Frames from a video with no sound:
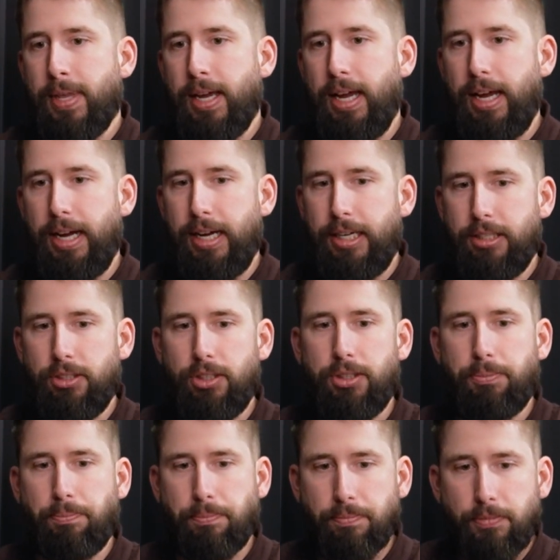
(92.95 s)
And
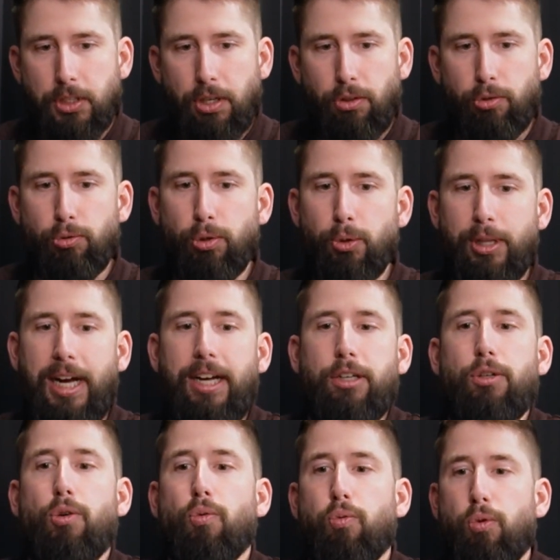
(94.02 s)
through that
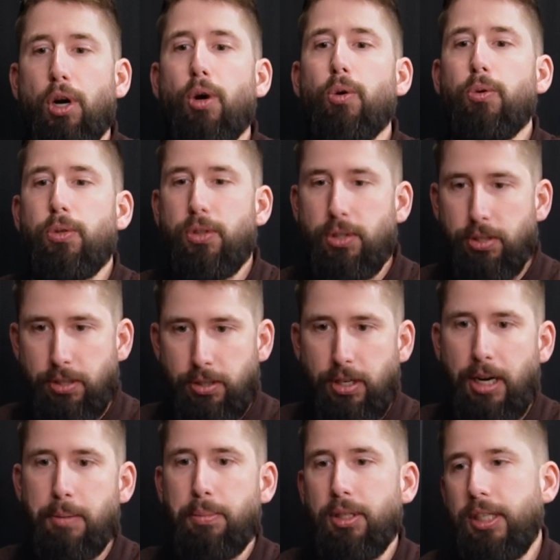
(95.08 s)
growth,
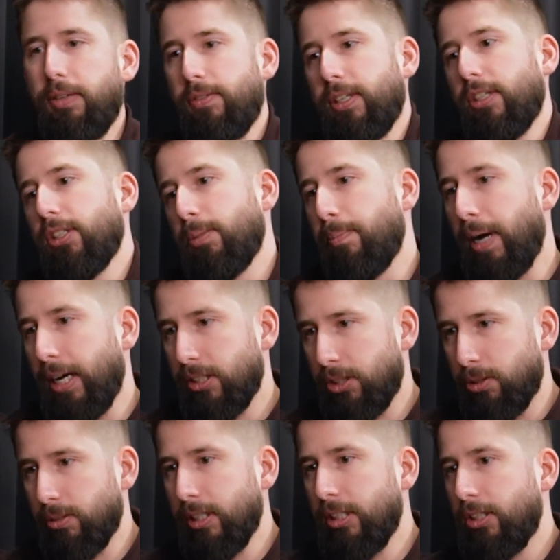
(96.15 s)
I believe there's
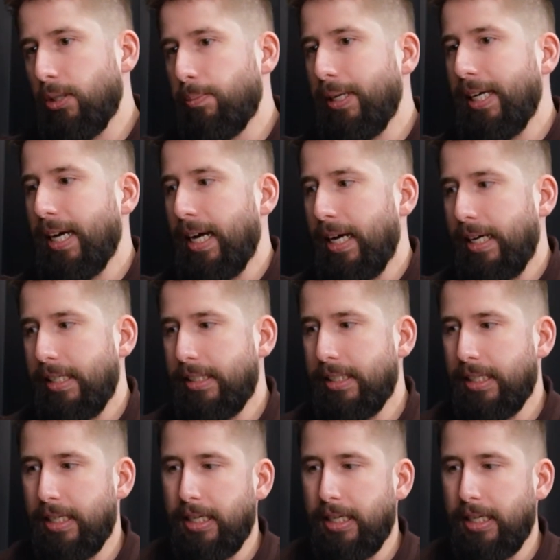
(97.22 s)
mastery to be had.